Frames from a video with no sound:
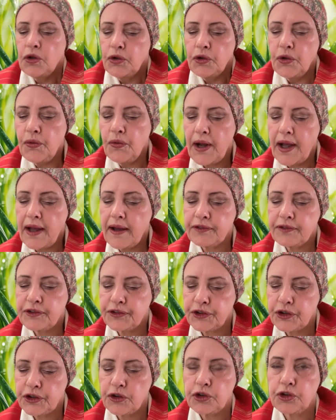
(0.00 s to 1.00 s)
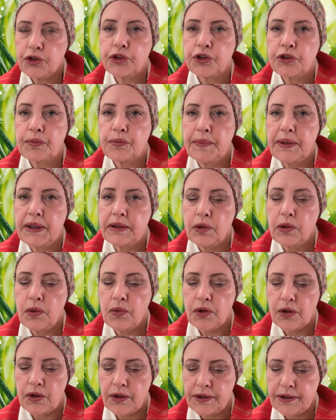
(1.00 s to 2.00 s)
You have searched me,
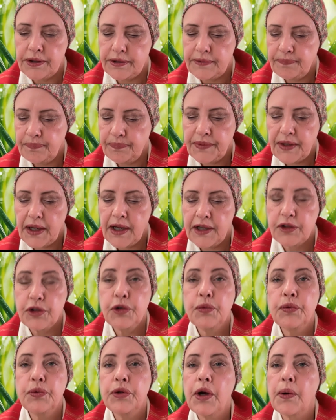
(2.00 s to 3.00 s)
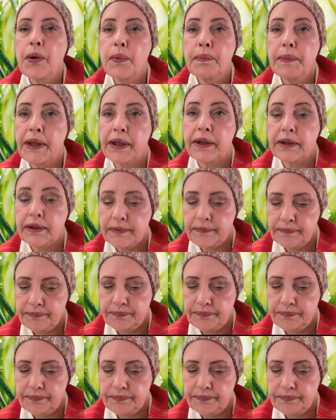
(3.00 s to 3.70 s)
Lord, and you know me.